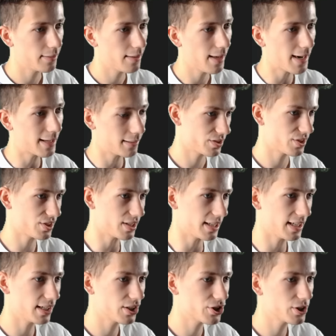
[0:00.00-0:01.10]
that.
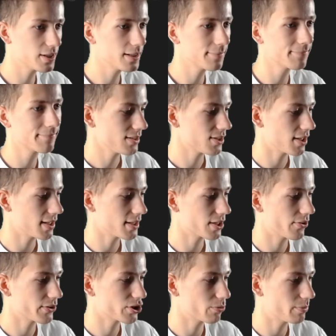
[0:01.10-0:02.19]
Selection. This is going